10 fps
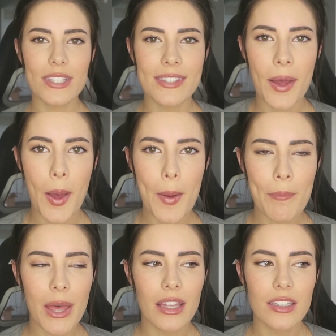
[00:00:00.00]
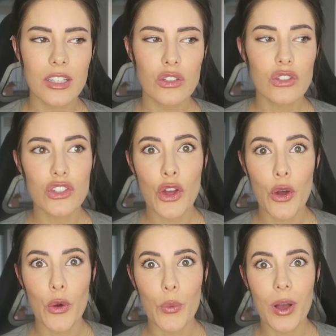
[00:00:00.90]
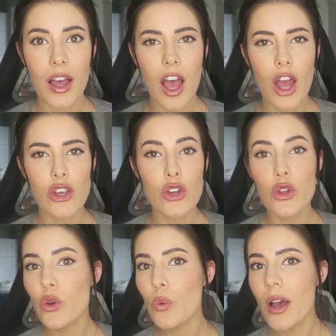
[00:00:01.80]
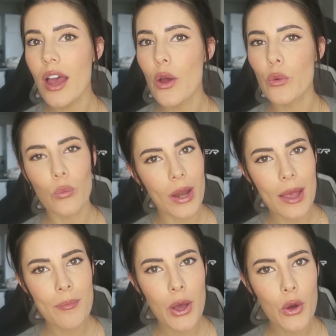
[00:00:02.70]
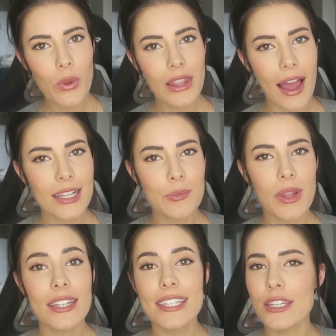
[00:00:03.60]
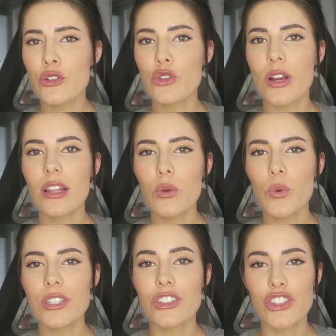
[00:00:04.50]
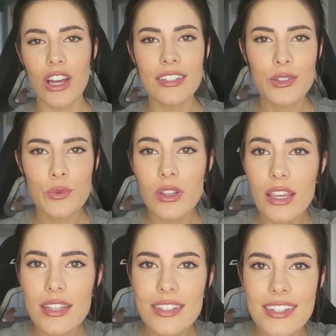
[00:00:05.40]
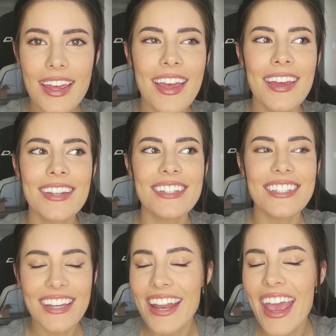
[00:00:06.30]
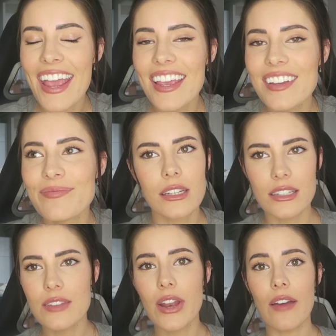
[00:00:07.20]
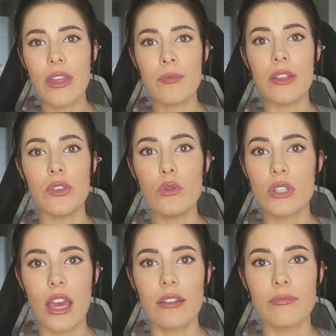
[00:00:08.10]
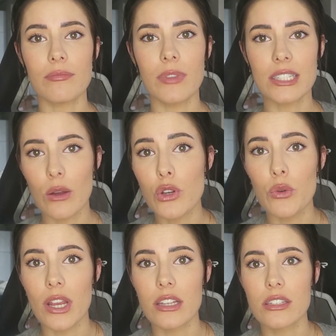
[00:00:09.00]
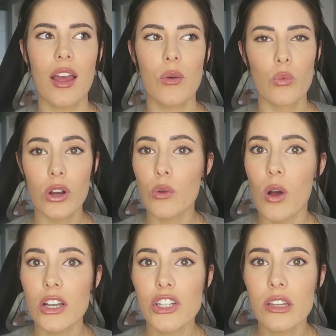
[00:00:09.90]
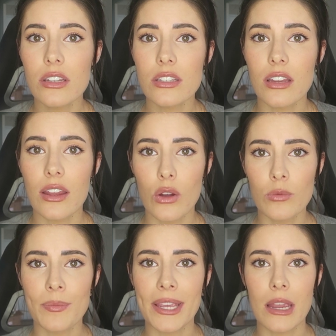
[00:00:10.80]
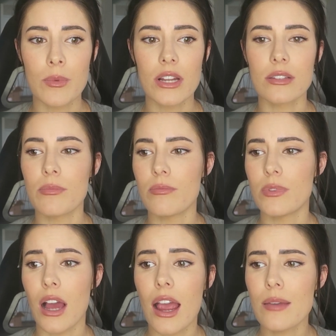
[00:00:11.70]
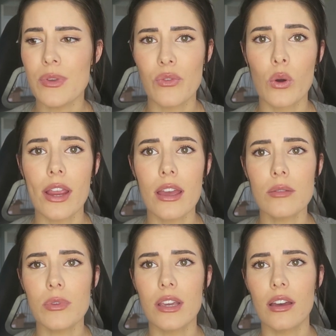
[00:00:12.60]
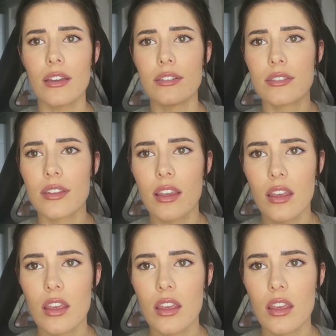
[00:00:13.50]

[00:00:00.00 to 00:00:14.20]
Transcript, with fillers: What's up? So, a new Rambo Last Blood teaser trailer was just released today. It doesn't even have that many views yet. That's how new it is. We're gonna watch it and hope that my camera doesn't die beforehand because